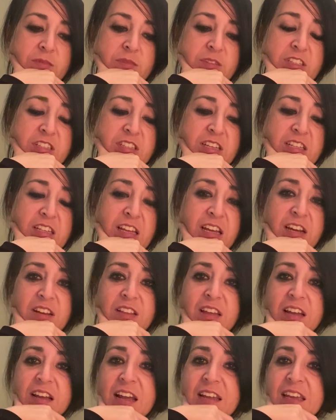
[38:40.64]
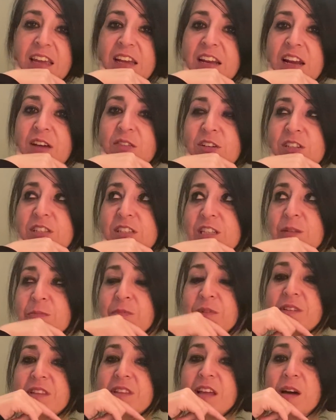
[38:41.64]
It's like the air, like, I can't ever
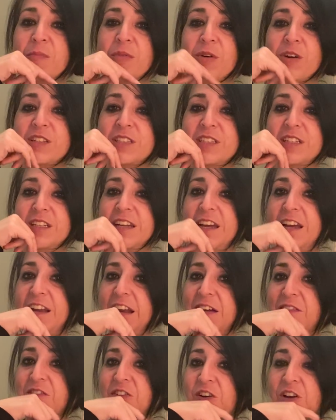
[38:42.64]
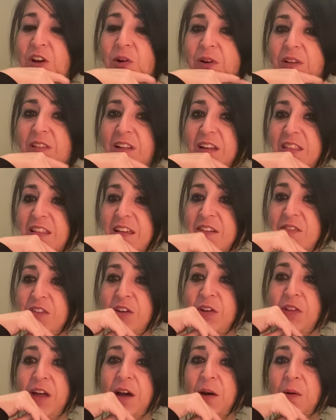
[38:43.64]
sleep with that person again after knowing that they
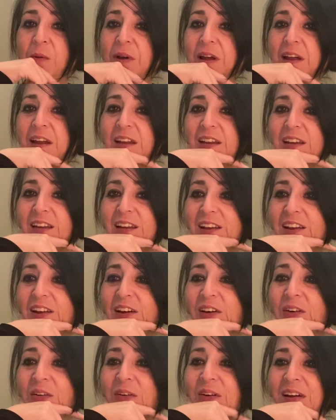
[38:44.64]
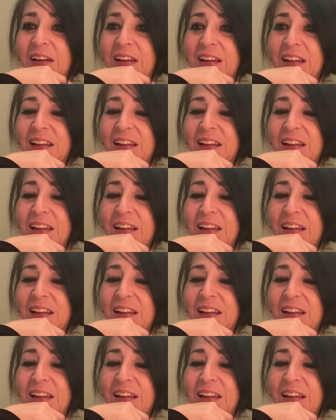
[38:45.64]
feel that way, you know?